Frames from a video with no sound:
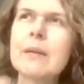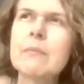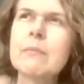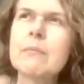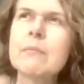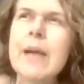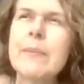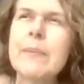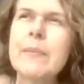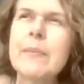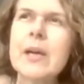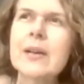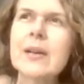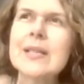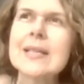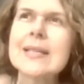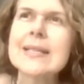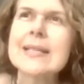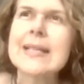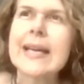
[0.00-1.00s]
maybe I'll
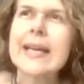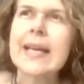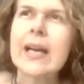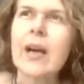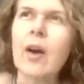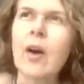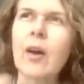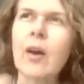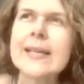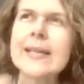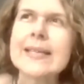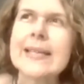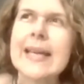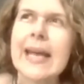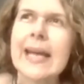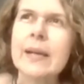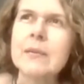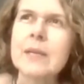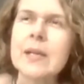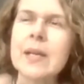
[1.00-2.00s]
just take a
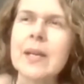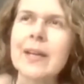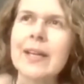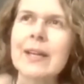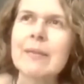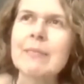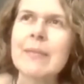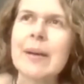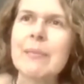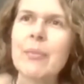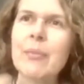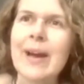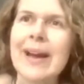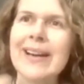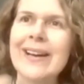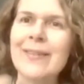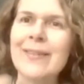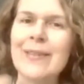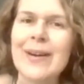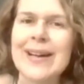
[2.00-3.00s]
holiday, you know, give my
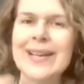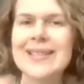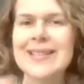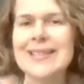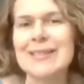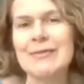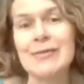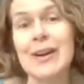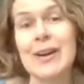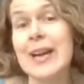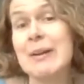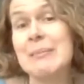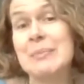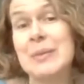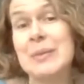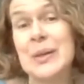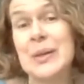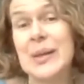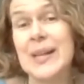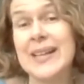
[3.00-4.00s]
brain a rest and write a
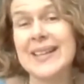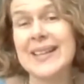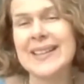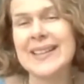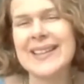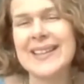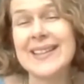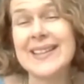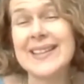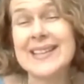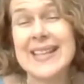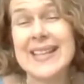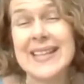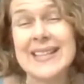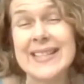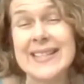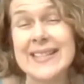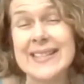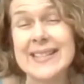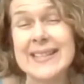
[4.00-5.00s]
book
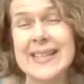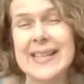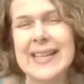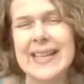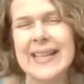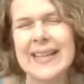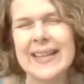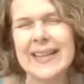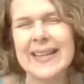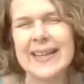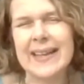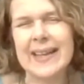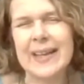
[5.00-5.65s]
set in Scilly.